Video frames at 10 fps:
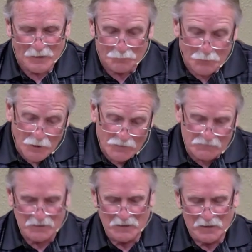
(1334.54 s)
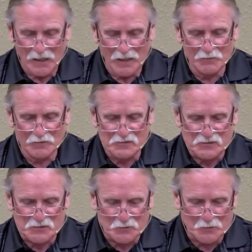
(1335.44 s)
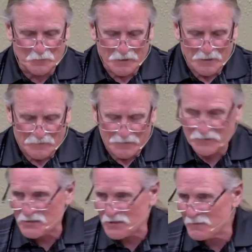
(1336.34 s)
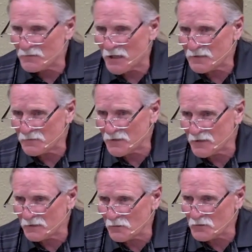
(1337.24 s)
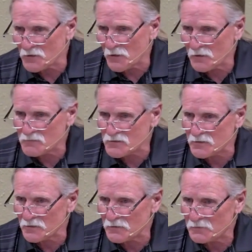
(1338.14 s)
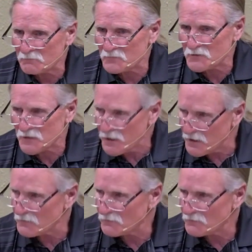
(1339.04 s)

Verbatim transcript: but I would assume that the same kind of thing goes on still today.